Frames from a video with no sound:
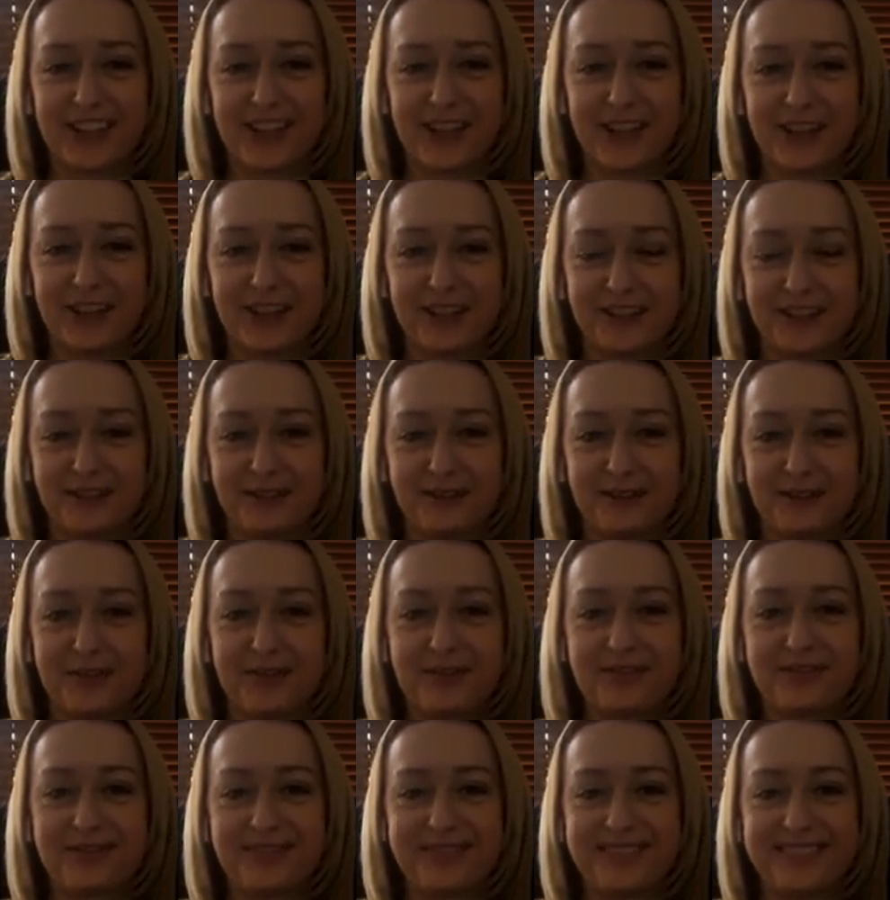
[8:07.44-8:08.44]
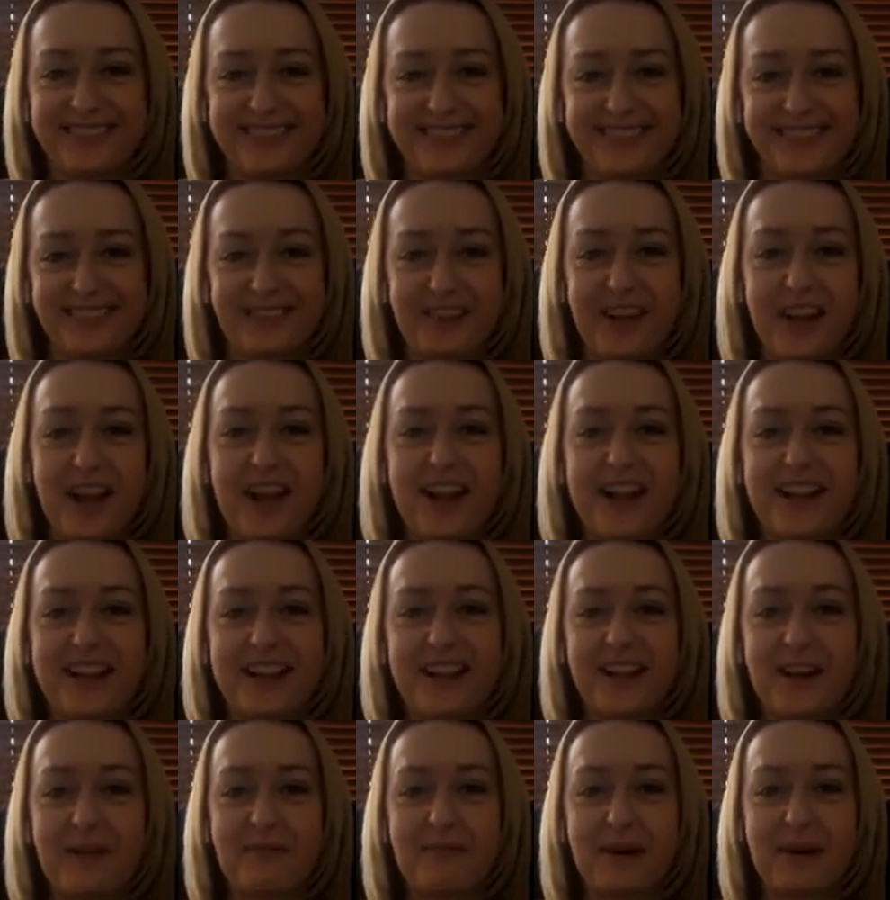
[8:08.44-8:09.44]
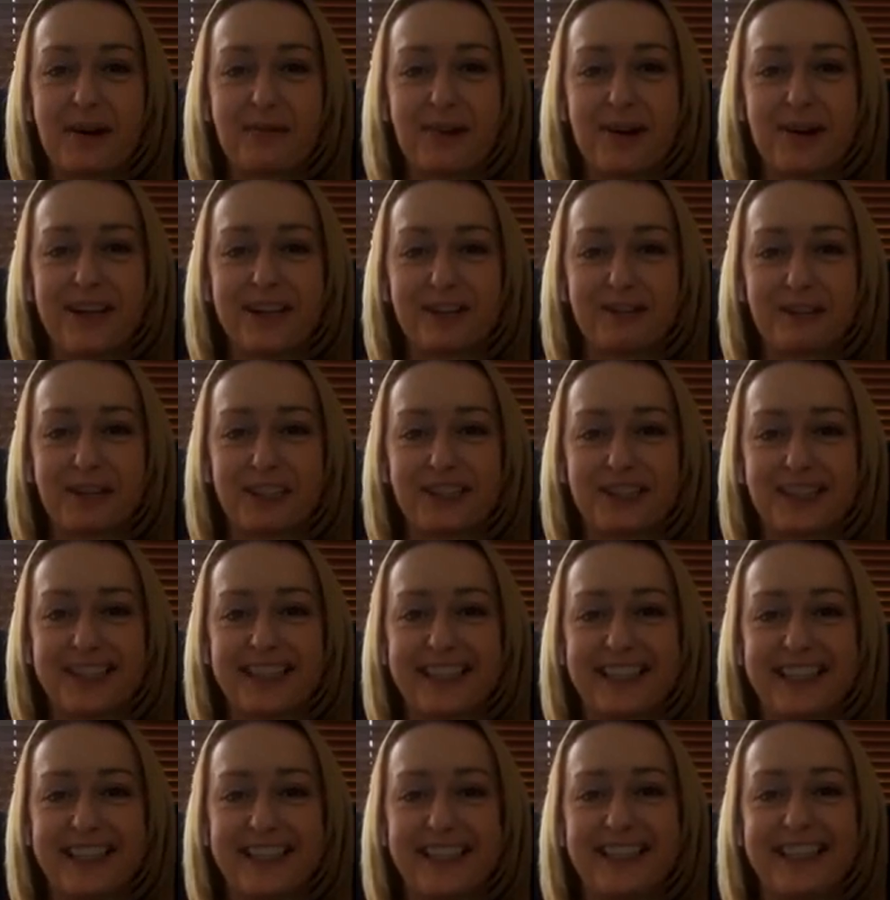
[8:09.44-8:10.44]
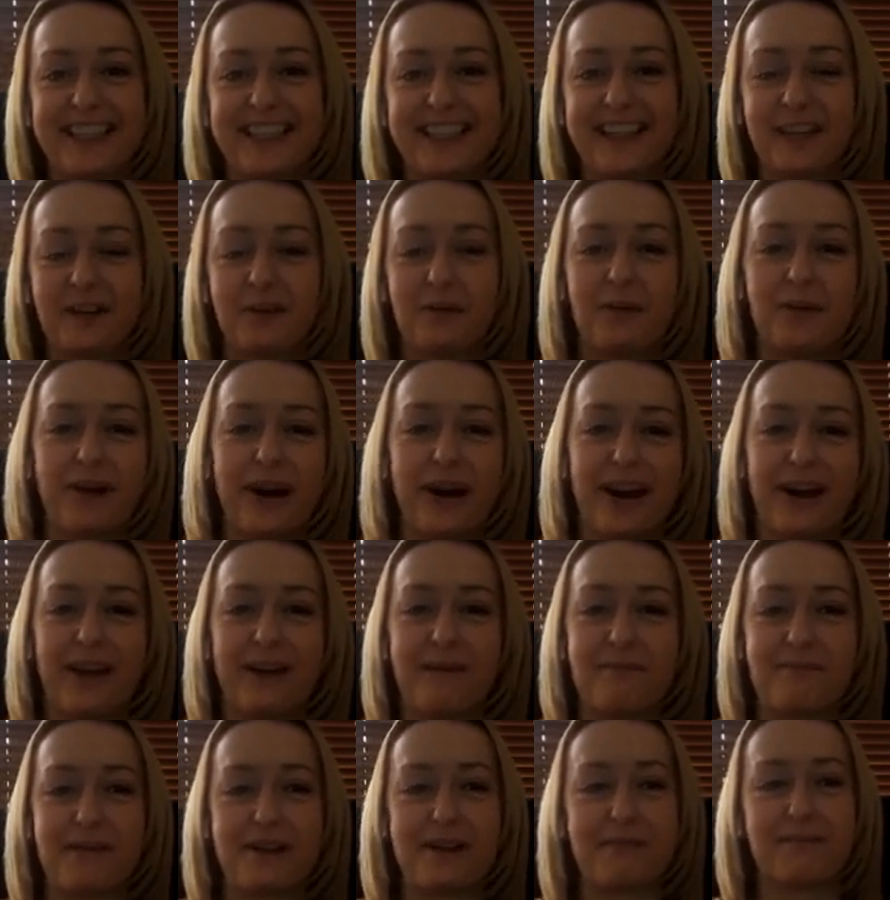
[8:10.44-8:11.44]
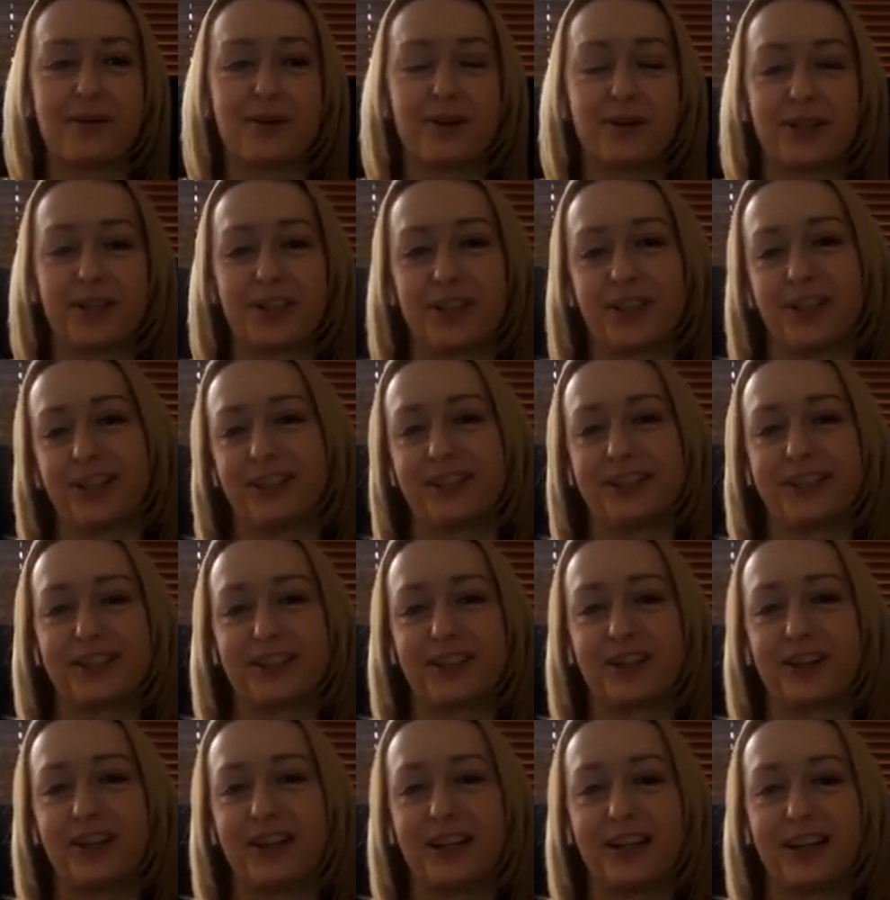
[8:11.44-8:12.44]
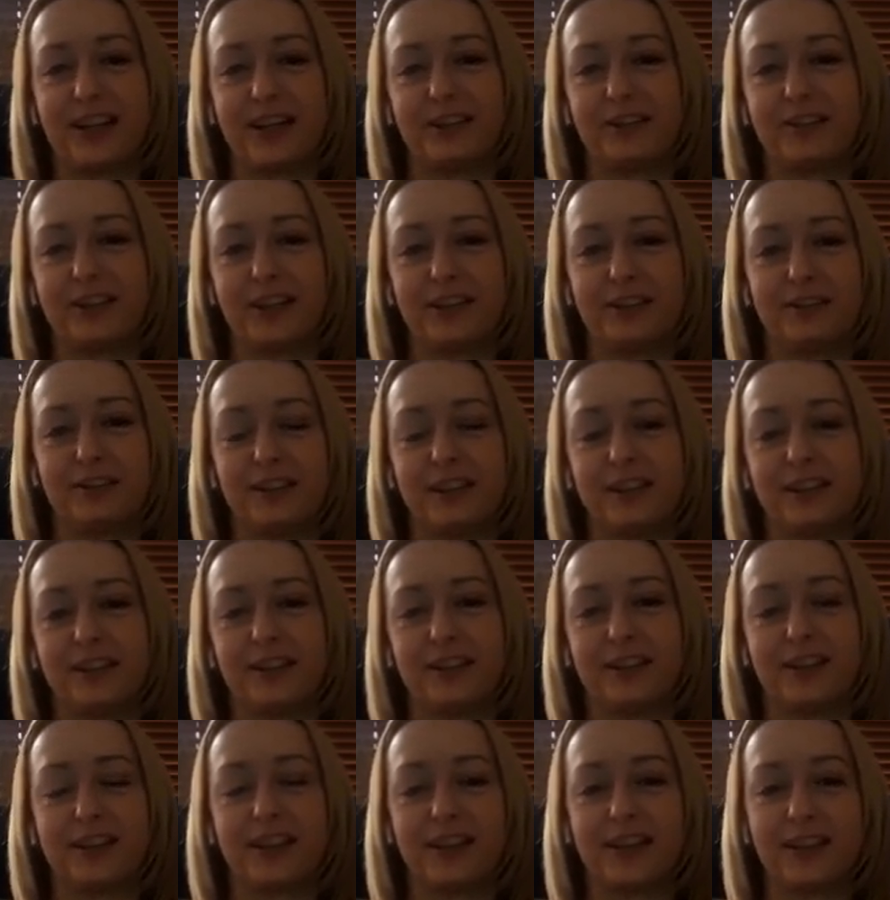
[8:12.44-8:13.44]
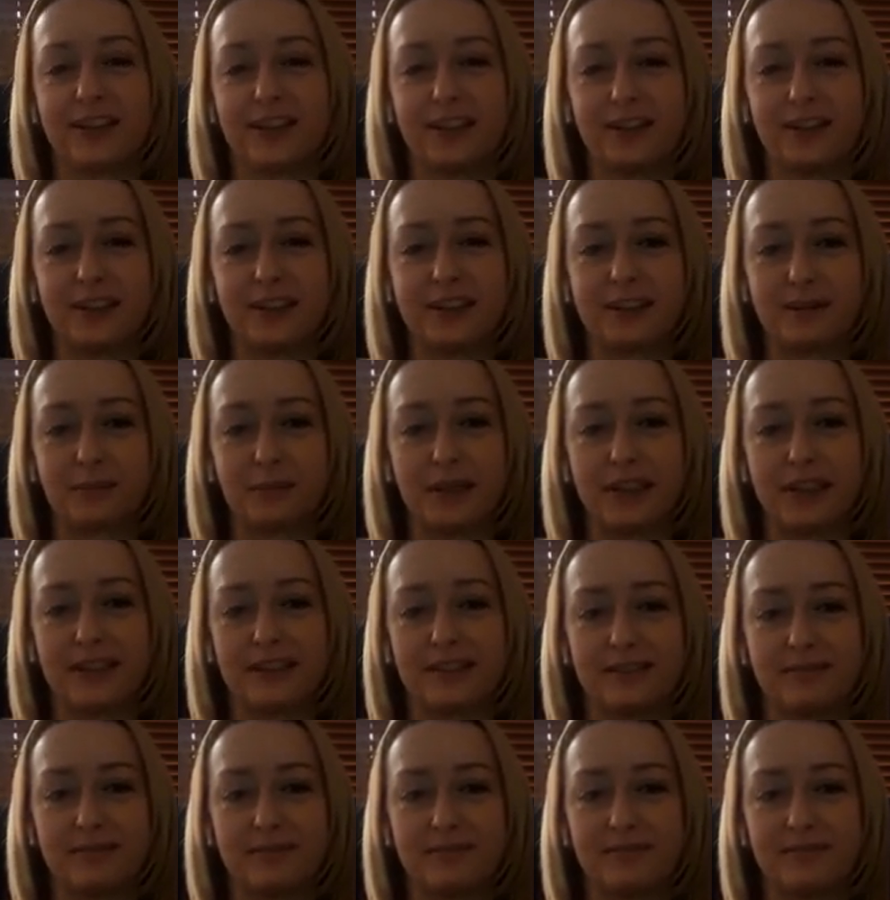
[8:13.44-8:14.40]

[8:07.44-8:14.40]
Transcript: So, number one, what's the key thing where people should start if they're really looking to expand?